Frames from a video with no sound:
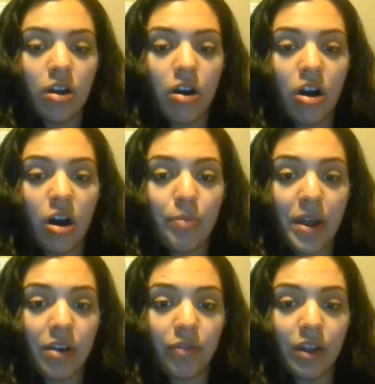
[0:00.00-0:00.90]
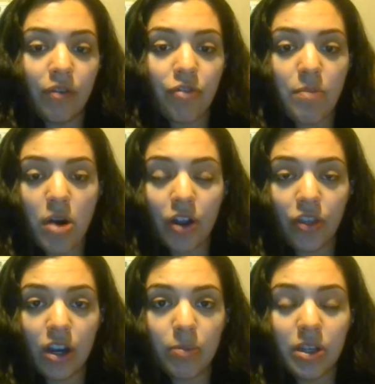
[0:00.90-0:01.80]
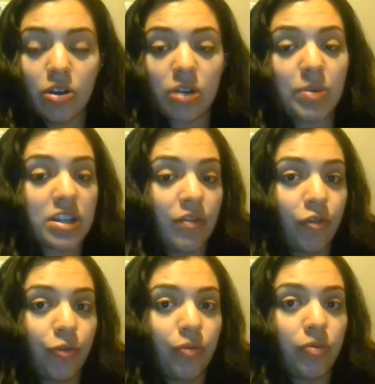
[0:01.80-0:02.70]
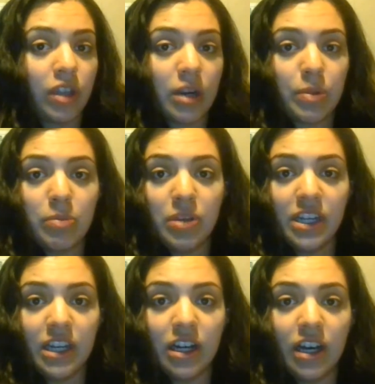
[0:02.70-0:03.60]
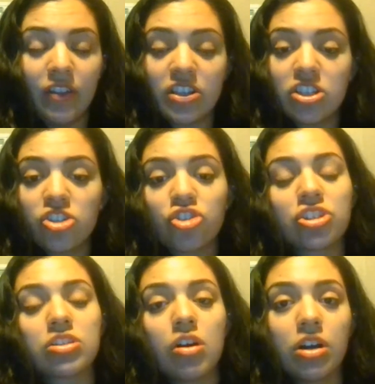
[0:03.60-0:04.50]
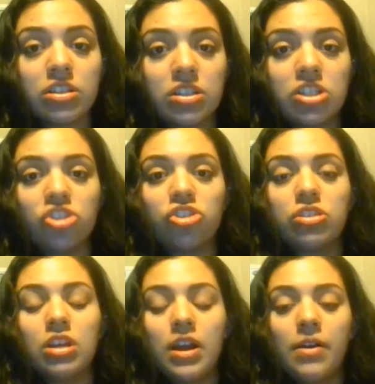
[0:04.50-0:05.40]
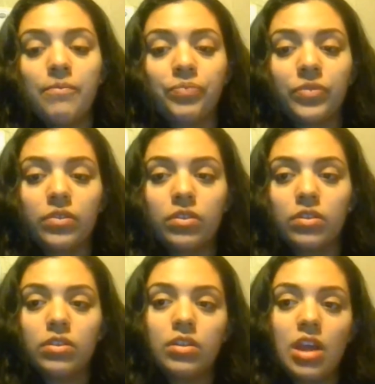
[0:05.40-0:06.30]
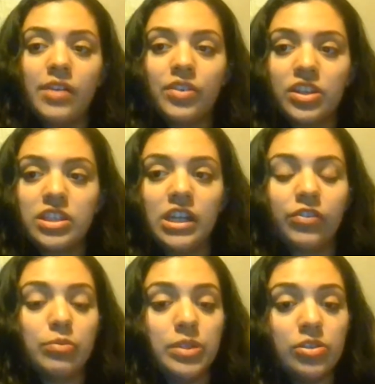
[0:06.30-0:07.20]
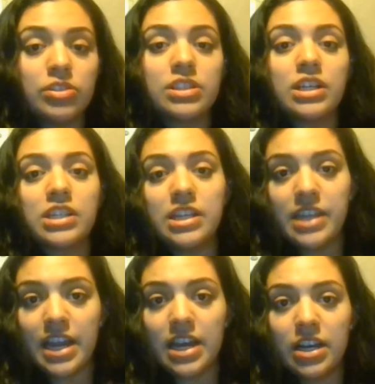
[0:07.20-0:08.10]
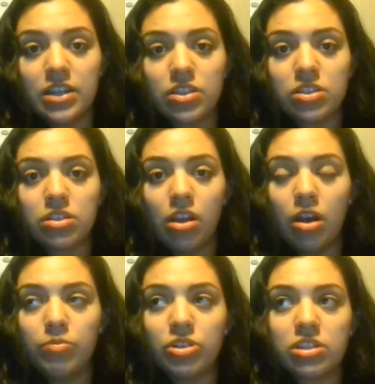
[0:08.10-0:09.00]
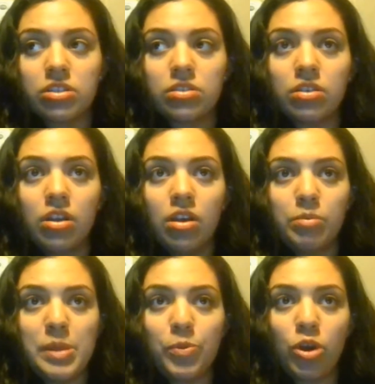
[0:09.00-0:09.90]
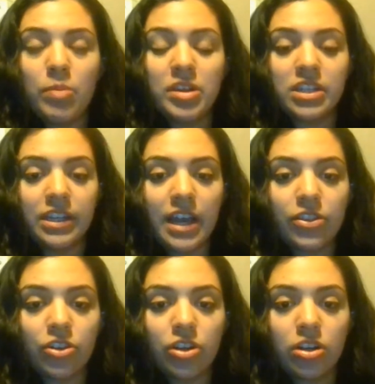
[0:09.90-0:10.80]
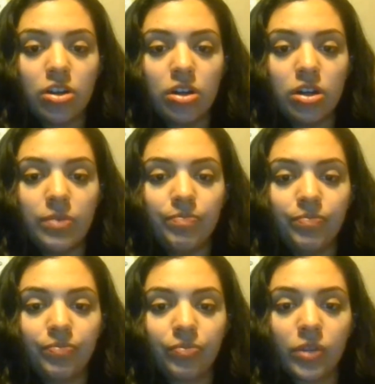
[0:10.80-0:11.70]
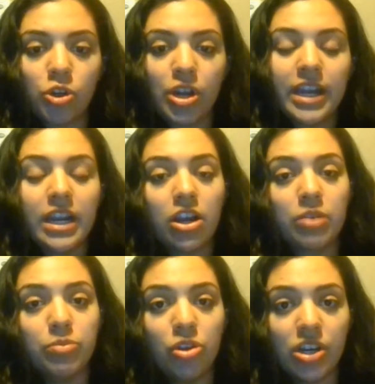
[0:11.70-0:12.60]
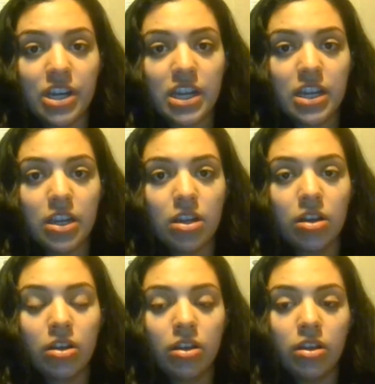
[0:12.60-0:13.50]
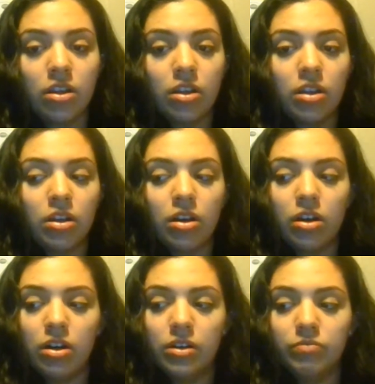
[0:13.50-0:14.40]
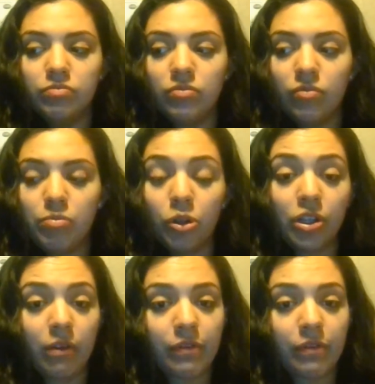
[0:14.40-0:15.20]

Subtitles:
all benefit from art therapy or expressive therapy media. And this isn't just ours, this is everything from music to dance, just people coming together, creating a community, building